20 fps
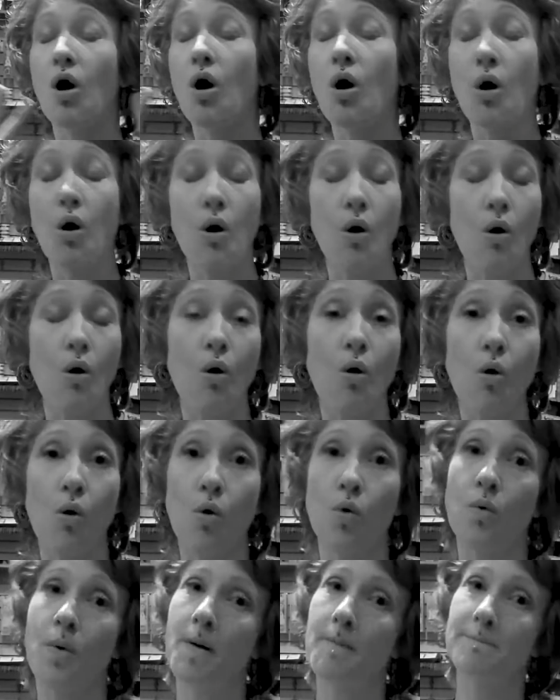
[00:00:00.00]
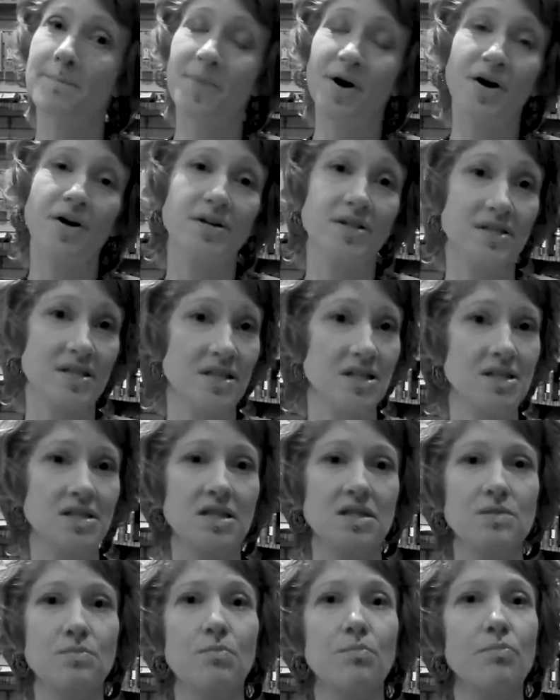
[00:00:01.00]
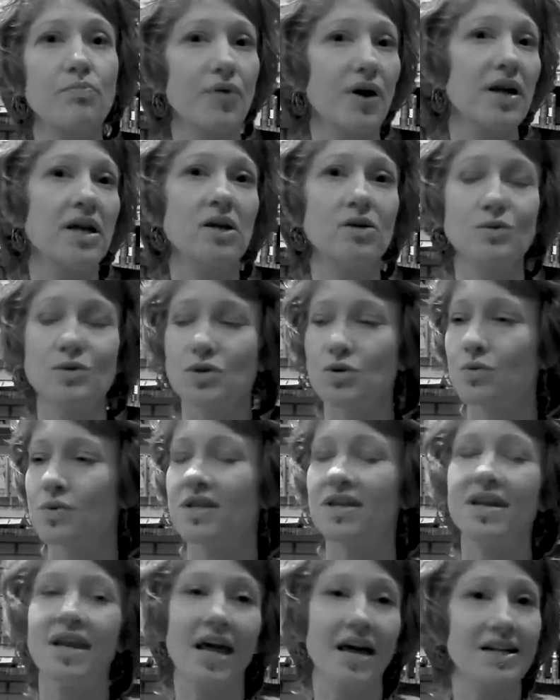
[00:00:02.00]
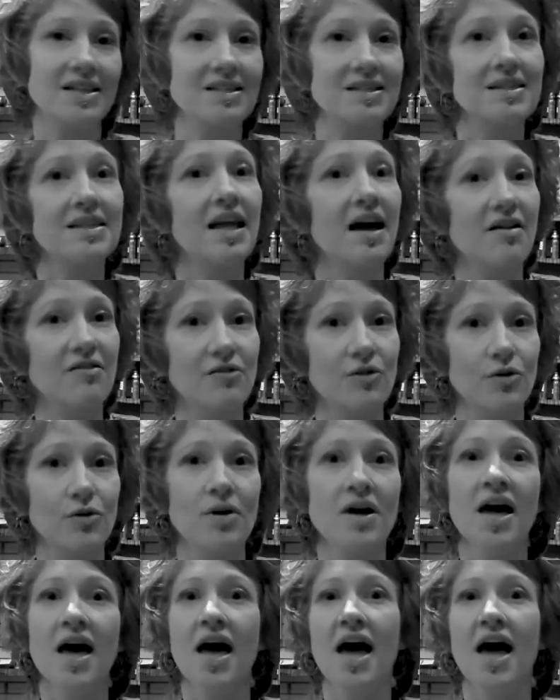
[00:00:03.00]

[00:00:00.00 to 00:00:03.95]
whole person just bring you to the next level